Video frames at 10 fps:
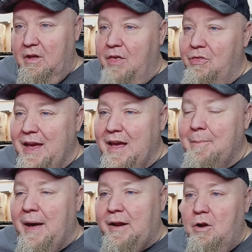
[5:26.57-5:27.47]
Think
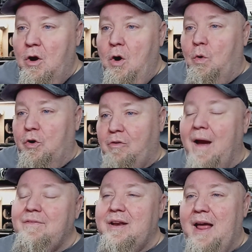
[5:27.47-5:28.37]
about it. We're
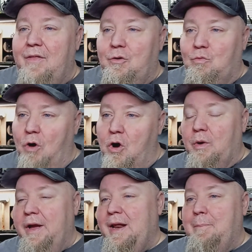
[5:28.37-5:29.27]
driving down the road, we're
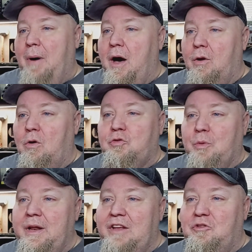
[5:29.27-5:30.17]
hitting potholes, we're
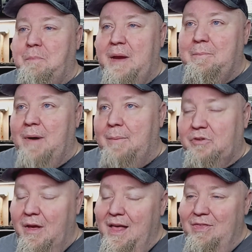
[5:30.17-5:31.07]
hitting speed bumps,
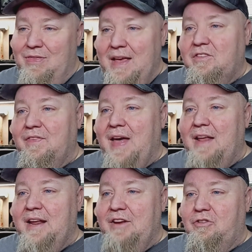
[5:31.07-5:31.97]
things of that
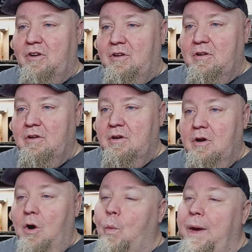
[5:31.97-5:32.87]
nature.
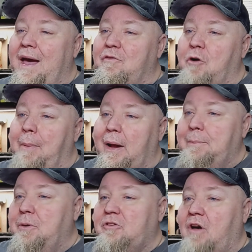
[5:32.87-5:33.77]
Our body
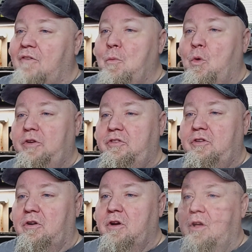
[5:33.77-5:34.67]
puts off moisture.
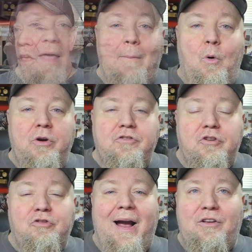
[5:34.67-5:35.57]
That moisture
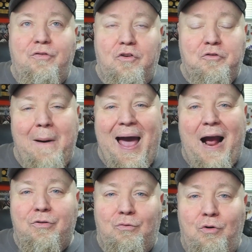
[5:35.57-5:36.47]
transfers
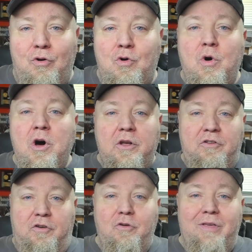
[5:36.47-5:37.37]
back through
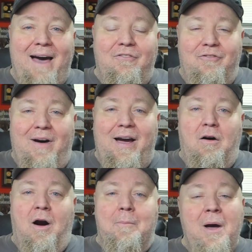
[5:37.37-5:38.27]
to that
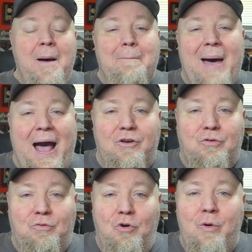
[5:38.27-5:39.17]
firearm, back
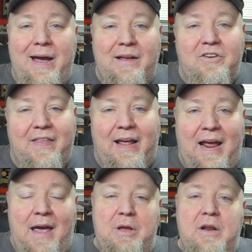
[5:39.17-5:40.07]
through into that
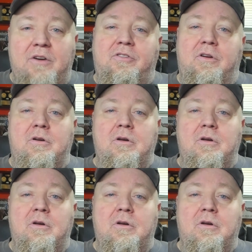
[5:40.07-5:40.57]
ammunition.